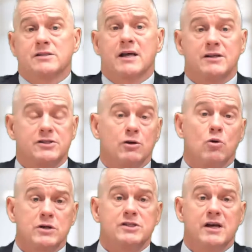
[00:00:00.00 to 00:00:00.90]
That is, the
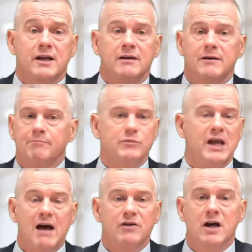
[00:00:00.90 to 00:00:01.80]
court said, you
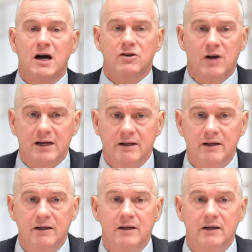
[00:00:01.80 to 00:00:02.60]
have a contracted